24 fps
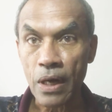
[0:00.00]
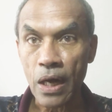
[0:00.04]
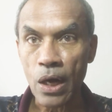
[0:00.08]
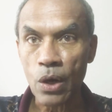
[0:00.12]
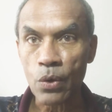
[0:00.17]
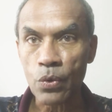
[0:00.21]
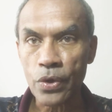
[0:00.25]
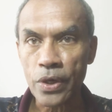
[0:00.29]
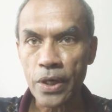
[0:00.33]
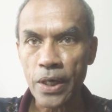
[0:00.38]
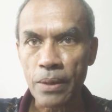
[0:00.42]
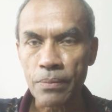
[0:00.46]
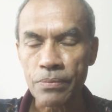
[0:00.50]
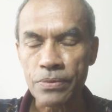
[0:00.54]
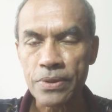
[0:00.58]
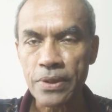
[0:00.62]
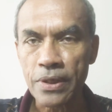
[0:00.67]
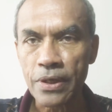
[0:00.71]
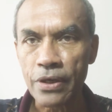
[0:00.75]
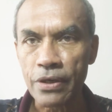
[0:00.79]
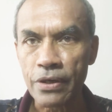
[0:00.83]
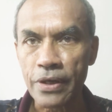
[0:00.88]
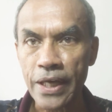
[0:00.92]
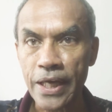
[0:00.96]
outcomes,
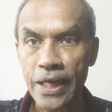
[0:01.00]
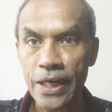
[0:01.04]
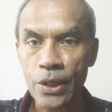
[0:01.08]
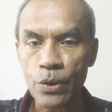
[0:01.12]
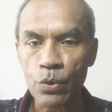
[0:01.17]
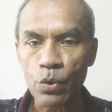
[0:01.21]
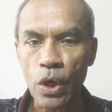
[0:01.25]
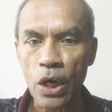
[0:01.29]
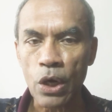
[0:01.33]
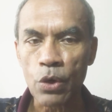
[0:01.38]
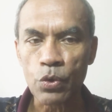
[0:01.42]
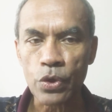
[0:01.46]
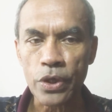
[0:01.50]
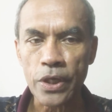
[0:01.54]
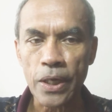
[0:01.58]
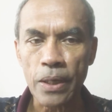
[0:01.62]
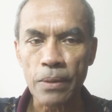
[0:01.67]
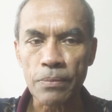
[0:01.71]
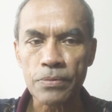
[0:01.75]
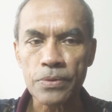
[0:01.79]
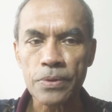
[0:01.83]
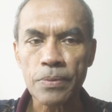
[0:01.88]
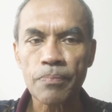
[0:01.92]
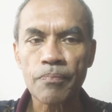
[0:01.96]
negative
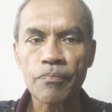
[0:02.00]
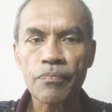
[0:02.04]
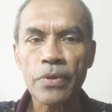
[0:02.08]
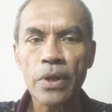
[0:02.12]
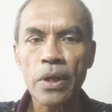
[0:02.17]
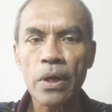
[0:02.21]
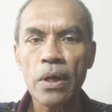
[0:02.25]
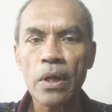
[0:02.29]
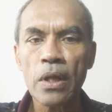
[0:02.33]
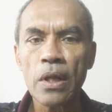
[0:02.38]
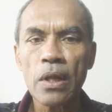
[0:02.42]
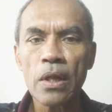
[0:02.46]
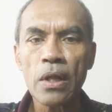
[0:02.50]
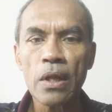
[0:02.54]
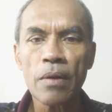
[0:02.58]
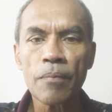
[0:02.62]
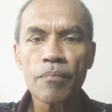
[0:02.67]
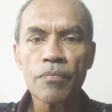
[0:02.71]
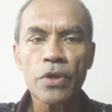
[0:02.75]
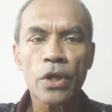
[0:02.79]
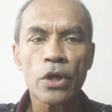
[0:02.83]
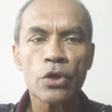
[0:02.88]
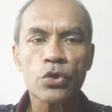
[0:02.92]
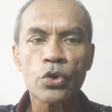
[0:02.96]
outcomes.
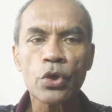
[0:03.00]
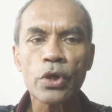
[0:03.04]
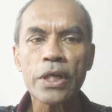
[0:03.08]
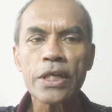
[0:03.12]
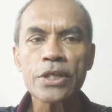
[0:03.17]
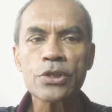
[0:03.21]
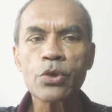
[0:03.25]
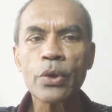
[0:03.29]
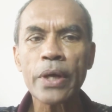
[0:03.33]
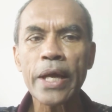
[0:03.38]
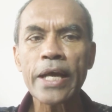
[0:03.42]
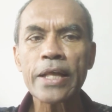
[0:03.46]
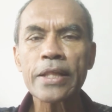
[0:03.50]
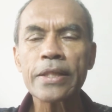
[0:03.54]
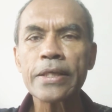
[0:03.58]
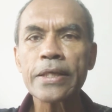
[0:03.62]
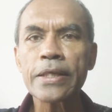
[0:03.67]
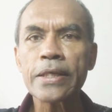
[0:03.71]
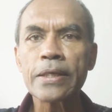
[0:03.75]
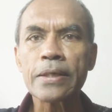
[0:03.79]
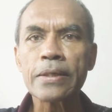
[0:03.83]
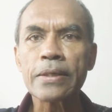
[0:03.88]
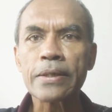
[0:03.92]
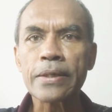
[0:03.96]
So let's look at
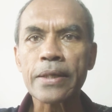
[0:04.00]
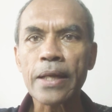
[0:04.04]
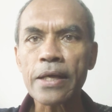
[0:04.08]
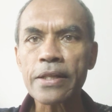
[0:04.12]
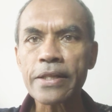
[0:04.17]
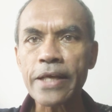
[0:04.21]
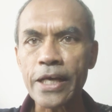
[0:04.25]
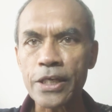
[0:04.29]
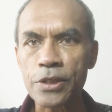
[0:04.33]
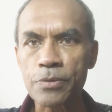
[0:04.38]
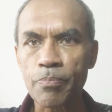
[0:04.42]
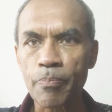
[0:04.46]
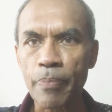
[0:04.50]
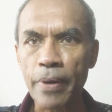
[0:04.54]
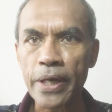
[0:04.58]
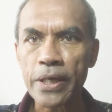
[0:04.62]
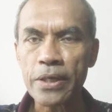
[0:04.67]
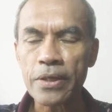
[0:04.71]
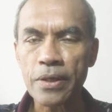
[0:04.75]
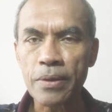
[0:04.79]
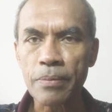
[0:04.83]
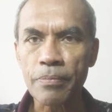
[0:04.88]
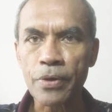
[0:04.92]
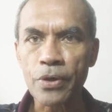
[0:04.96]
another
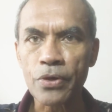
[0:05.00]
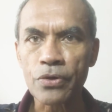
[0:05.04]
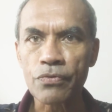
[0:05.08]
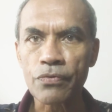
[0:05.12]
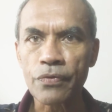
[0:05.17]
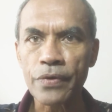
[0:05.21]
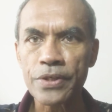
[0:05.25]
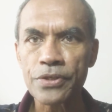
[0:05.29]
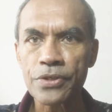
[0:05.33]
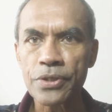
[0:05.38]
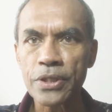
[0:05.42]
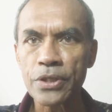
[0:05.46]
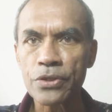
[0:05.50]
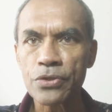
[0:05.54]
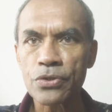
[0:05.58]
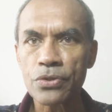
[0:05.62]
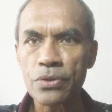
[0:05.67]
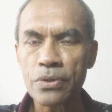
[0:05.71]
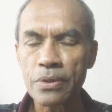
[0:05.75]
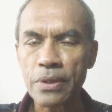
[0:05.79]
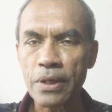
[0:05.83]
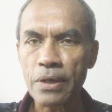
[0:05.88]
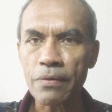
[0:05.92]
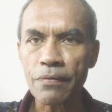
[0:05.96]
aspect, because we see
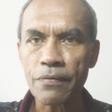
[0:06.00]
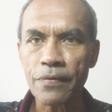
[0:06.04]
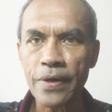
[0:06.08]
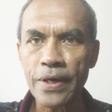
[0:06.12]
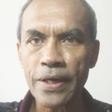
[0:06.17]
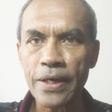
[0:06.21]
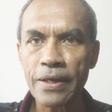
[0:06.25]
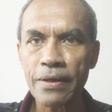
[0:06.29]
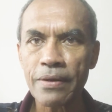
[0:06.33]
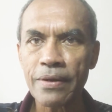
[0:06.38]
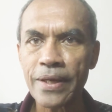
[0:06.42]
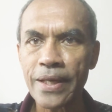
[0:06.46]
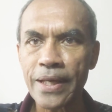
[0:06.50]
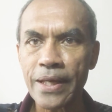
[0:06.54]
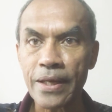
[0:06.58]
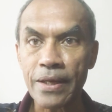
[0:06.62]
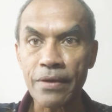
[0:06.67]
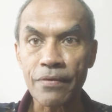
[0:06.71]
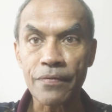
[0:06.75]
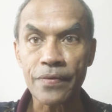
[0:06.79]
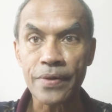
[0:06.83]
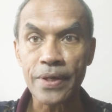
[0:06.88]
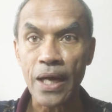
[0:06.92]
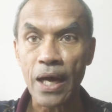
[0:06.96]
every day,
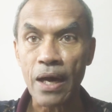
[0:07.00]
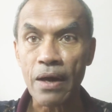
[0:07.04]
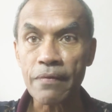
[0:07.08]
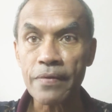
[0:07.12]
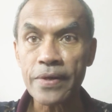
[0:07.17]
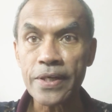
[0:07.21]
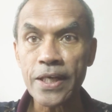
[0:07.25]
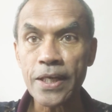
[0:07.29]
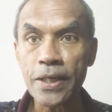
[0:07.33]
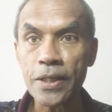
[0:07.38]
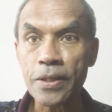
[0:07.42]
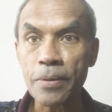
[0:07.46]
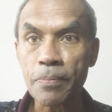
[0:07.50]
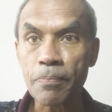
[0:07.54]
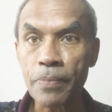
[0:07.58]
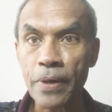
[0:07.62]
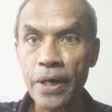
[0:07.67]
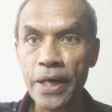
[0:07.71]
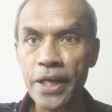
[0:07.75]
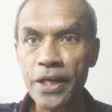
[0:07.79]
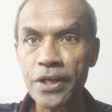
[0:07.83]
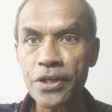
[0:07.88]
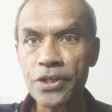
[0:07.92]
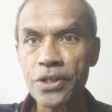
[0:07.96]
every hourly, the
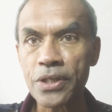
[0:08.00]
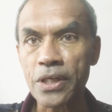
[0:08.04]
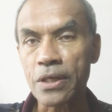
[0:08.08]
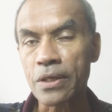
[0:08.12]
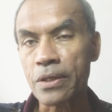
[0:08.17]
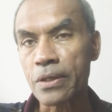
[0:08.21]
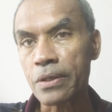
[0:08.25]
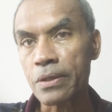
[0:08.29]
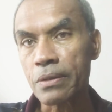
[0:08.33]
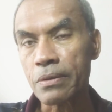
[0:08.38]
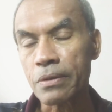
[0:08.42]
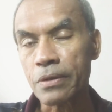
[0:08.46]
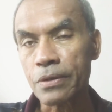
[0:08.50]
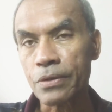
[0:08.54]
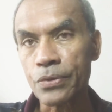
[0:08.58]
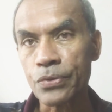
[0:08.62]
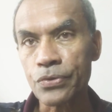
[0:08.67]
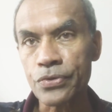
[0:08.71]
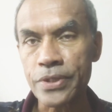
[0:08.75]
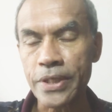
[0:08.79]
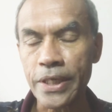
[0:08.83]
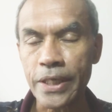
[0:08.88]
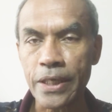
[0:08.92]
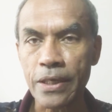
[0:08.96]
prediction
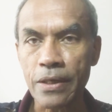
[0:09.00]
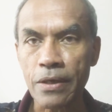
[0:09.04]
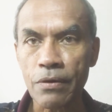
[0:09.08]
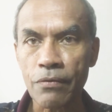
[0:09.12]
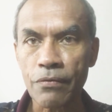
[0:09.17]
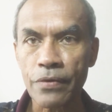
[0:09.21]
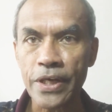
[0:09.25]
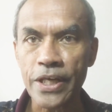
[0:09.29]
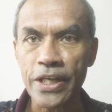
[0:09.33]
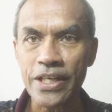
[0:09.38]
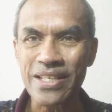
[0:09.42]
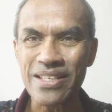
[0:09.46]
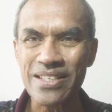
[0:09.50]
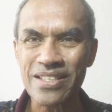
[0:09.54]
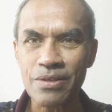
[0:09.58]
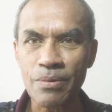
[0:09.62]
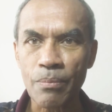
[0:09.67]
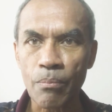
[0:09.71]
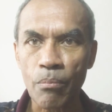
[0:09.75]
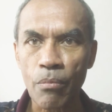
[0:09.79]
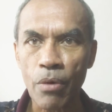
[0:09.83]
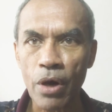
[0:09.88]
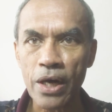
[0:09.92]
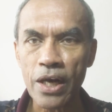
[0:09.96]
using various
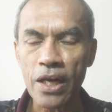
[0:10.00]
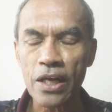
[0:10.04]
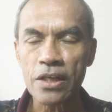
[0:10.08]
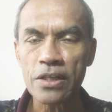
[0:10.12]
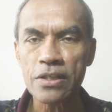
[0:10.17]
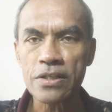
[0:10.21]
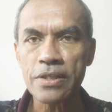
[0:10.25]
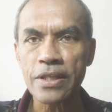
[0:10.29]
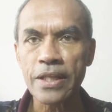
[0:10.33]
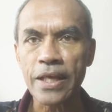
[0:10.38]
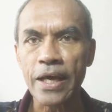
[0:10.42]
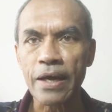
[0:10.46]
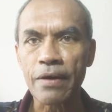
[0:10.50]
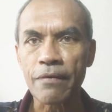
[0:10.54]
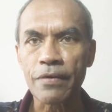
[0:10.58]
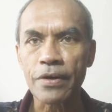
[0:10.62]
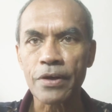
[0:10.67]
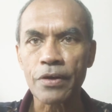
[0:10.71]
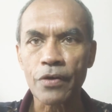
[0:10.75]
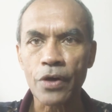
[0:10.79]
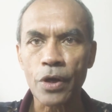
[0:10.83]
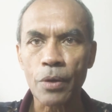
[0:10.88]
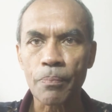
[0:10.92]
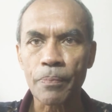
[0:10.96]
models they have
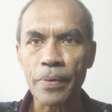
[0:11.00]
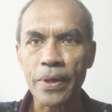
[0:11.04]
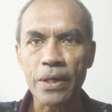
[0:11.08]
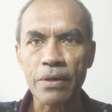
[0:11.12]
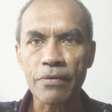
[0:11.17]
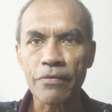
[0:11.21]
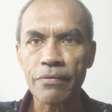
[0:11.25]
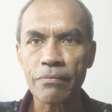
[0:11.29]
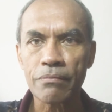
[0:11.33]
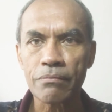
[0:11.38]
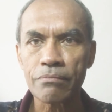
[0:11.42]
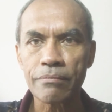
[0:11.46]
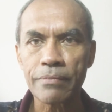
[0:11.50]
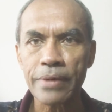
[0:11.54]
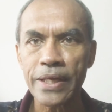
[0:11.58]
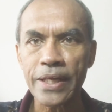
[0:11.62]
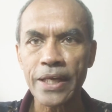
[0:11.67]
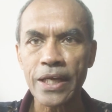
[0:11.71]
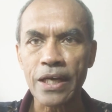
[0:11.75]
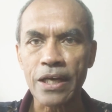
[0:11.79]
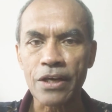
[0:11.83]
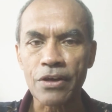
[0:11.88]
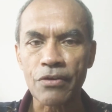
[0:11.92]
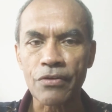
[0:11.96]
developed in
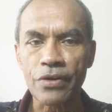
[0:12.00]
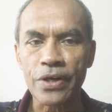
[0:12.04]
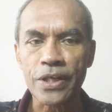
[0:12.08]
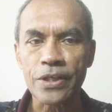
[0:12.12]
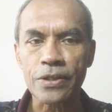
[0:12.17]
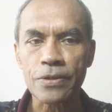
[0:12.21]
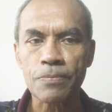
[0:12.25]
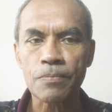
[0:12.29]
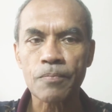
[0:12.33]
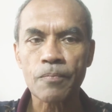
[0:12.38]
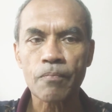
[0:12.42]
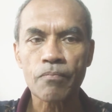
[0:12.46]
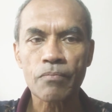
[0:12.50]
many countries.